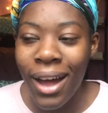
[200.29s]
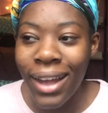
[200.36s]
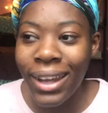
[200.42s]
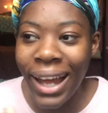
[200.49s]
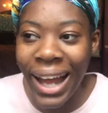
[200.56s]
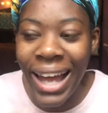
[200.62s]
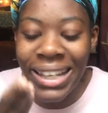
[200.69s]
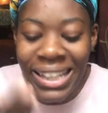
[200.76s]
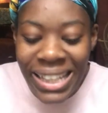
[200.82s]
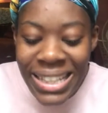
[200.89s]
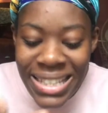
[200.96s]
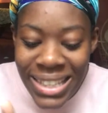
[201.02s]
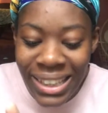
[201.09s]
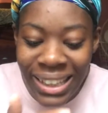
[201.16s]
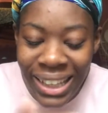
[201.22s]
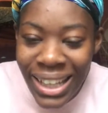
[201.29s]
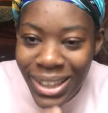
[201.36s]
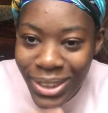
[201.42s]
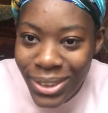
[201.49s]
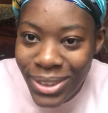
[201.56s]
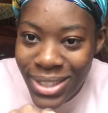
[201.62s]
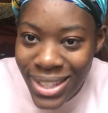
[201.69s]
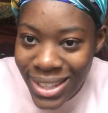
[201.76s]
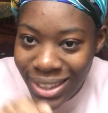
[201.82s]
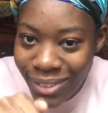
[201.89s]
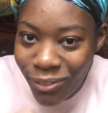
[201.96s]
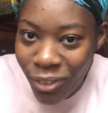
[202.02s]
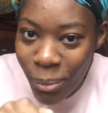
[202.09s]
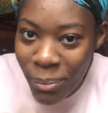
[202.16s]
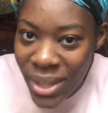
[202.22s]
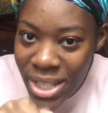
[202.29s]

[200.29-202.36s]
like, I need to get to from